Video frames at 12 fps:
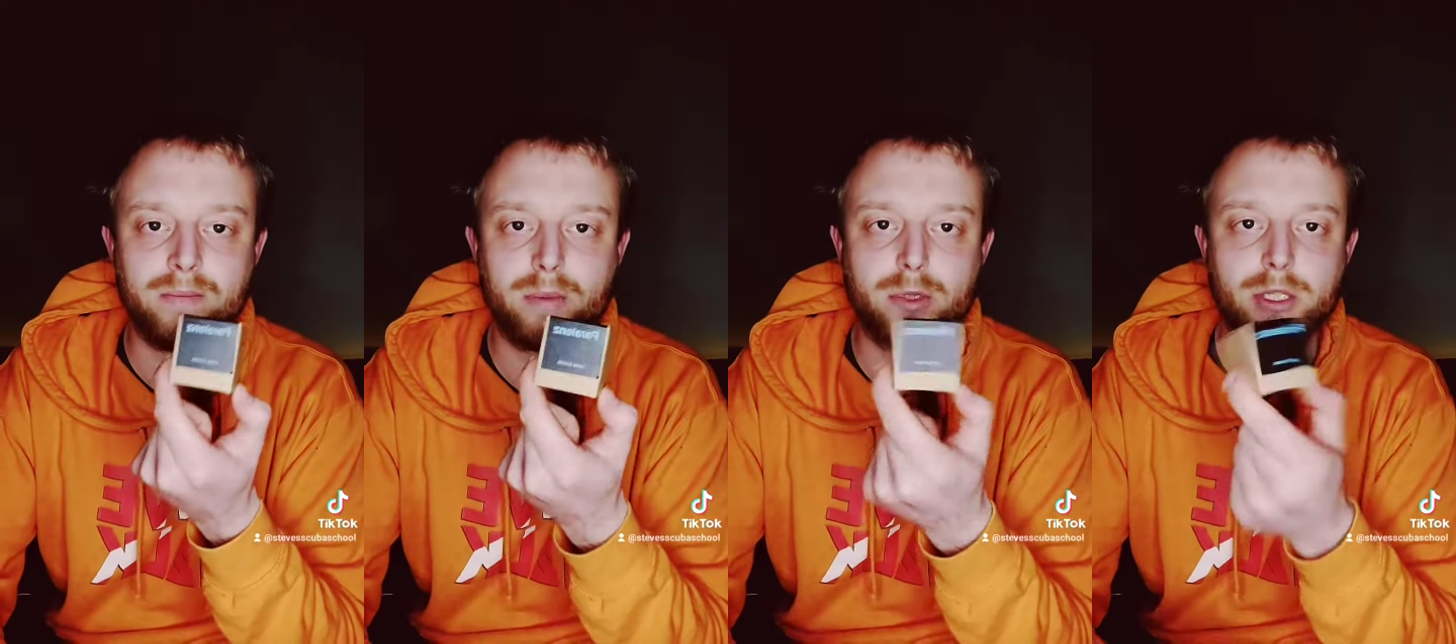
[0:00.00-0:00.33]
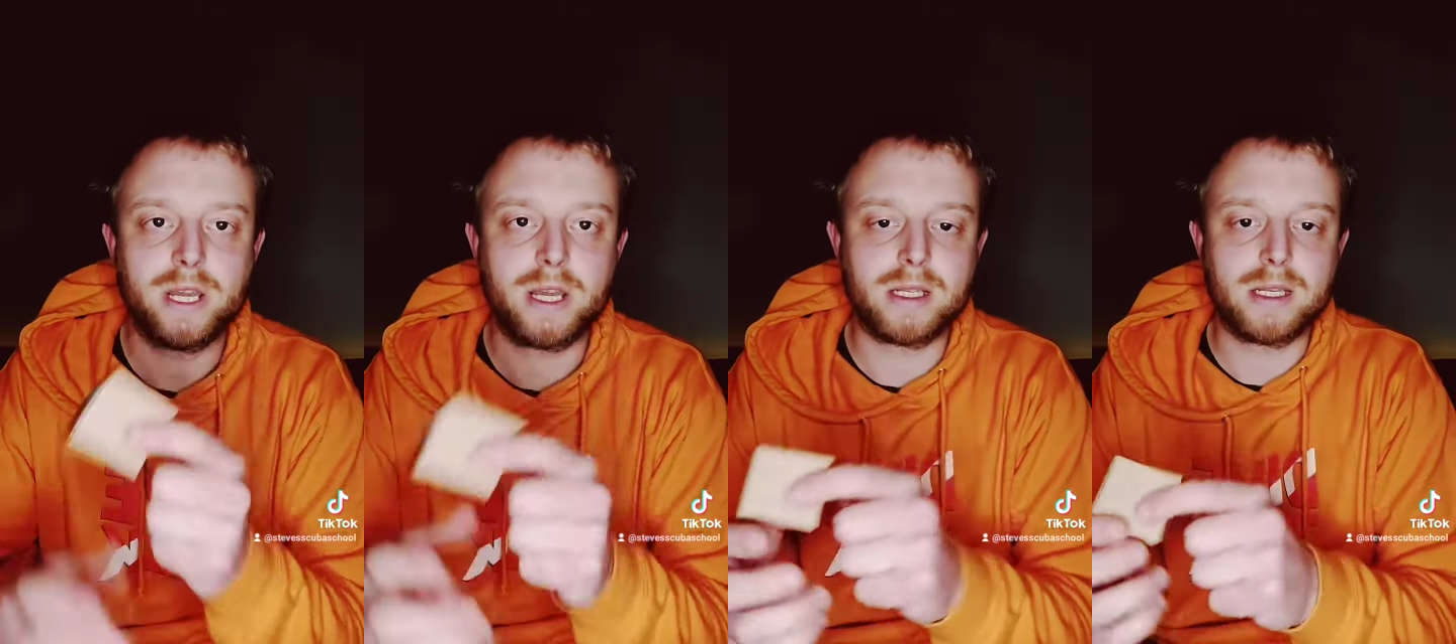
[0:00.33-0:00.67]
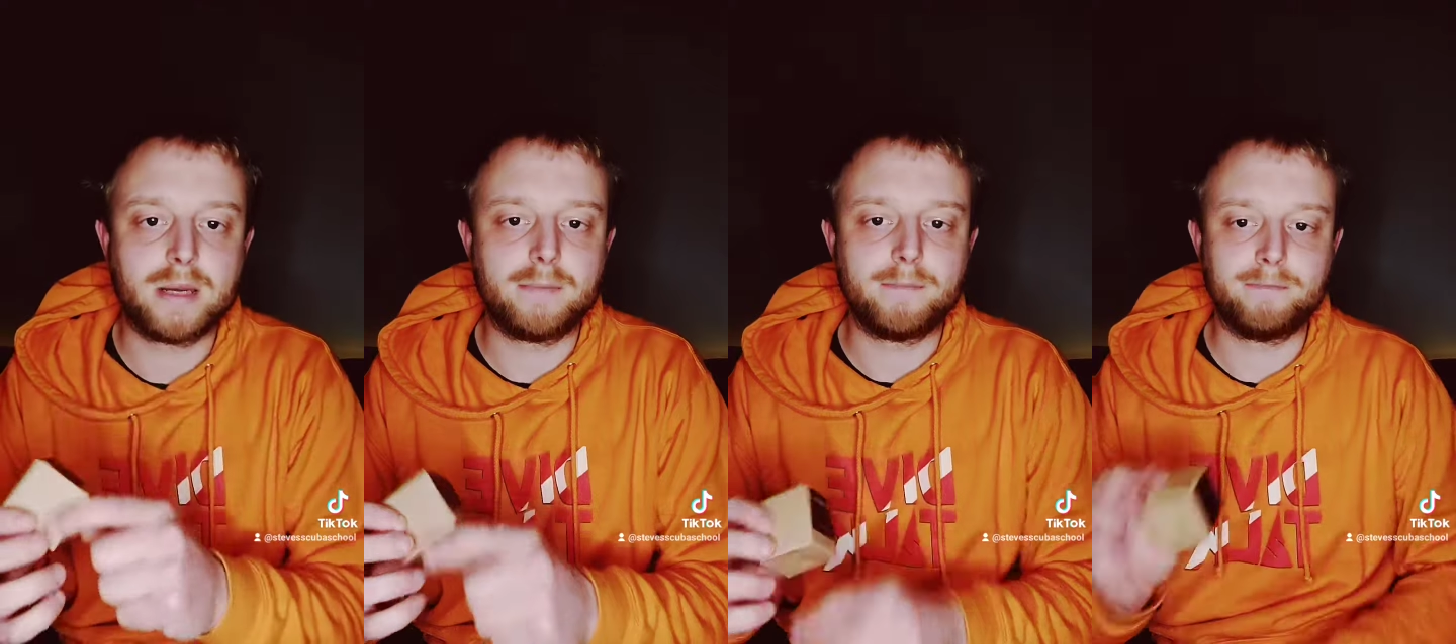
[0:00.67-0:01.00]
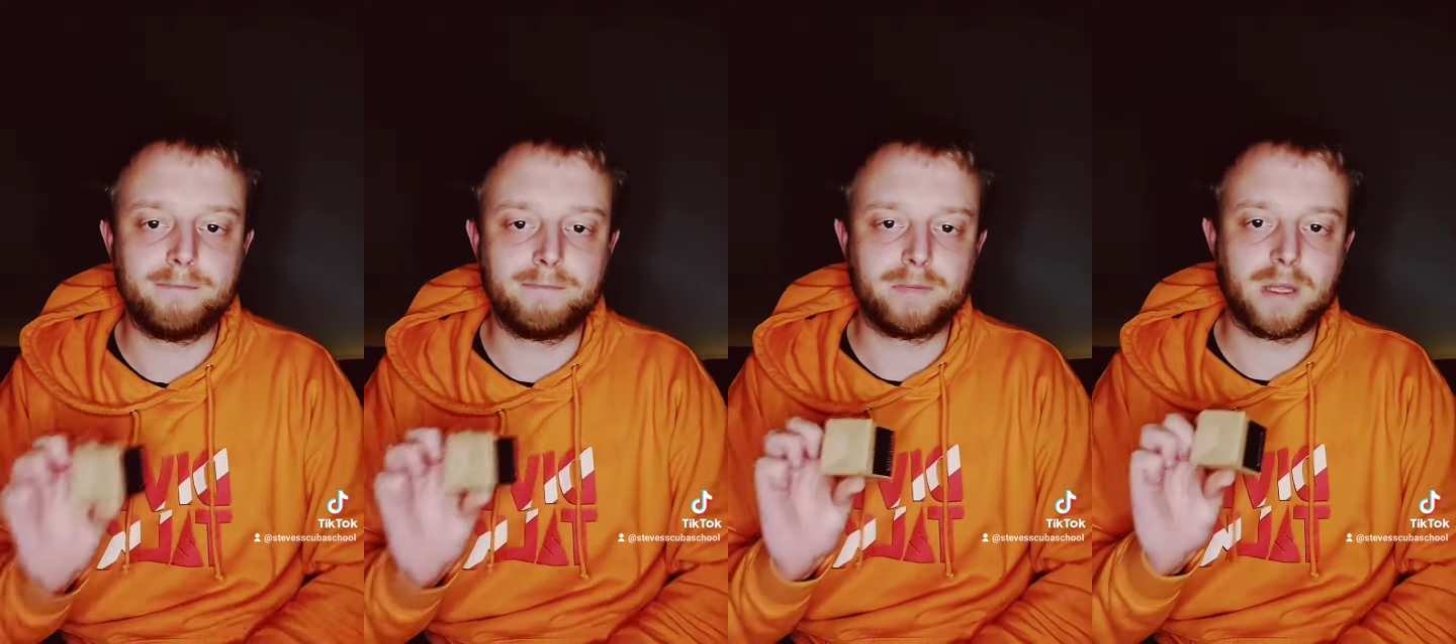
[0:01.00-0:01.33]
protect it,
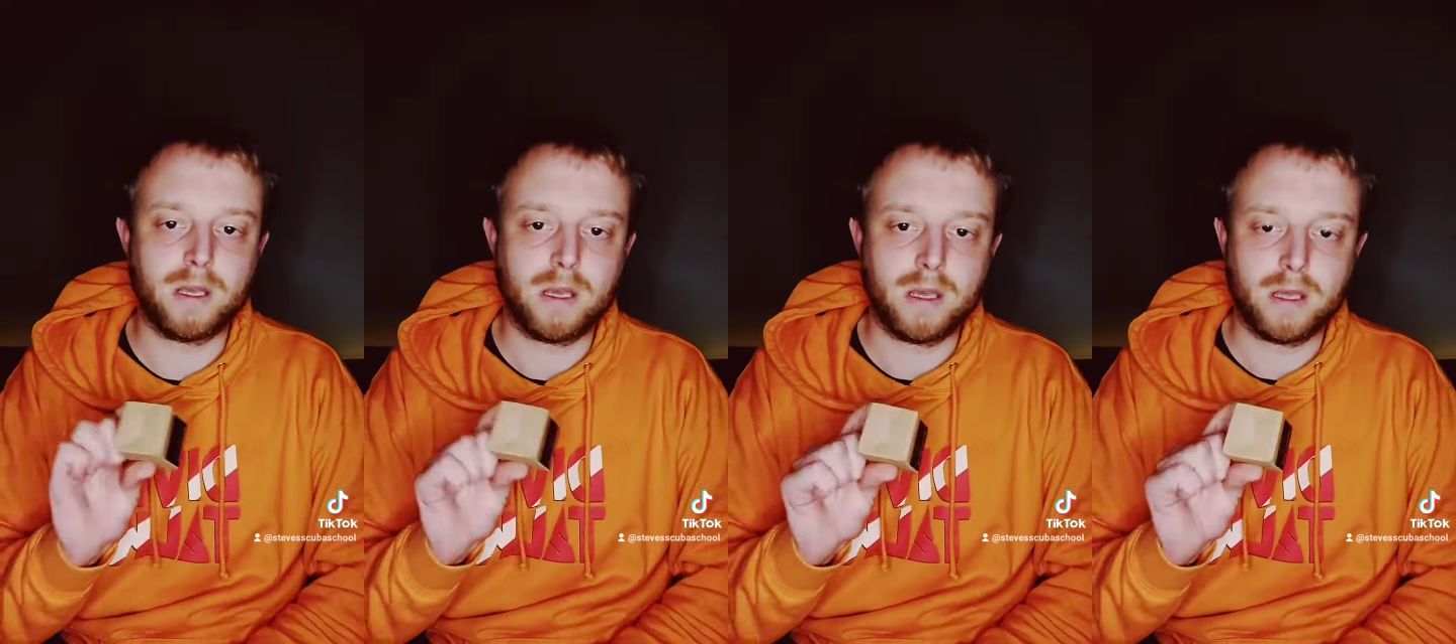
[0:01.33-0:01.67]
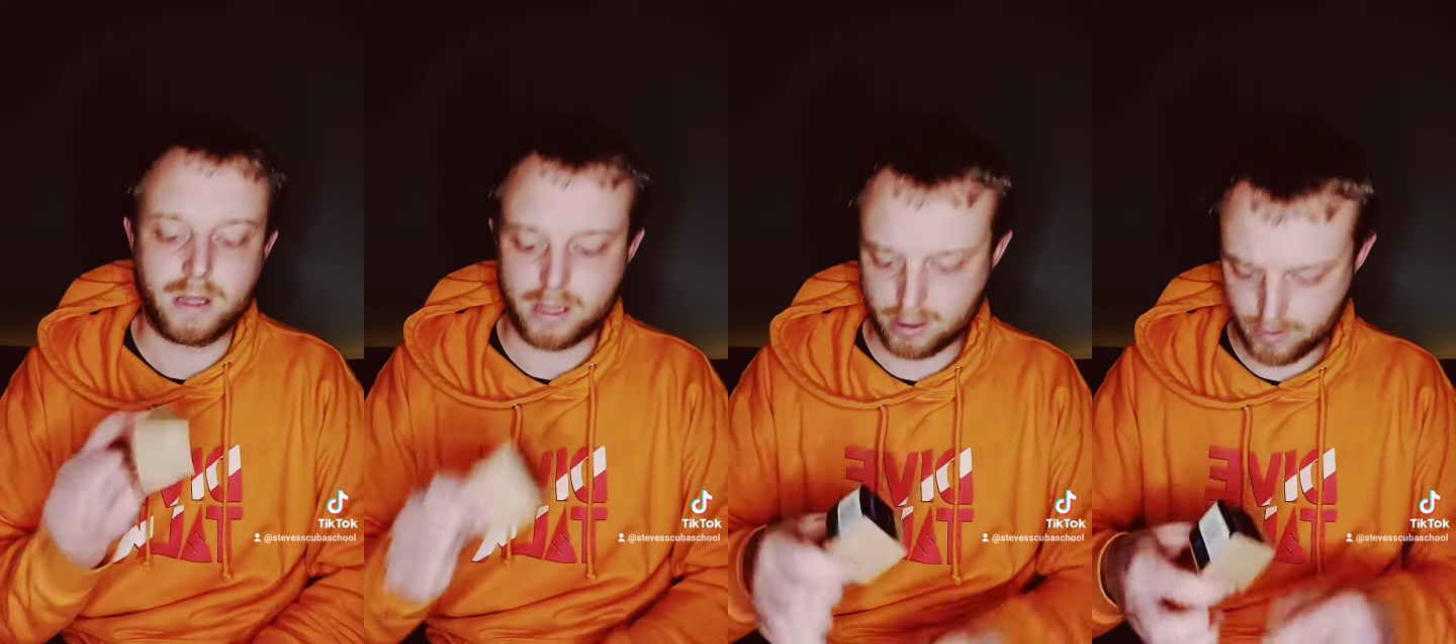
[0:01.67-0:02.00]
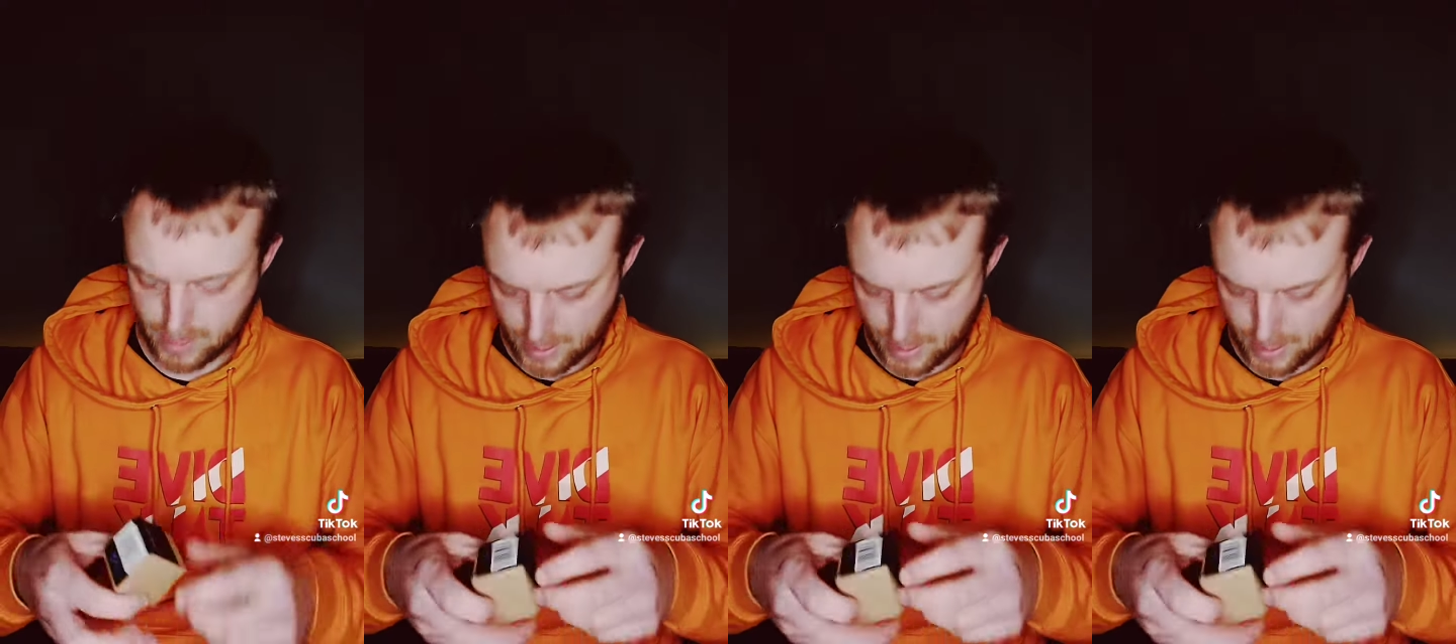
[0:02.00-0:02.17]
that'll be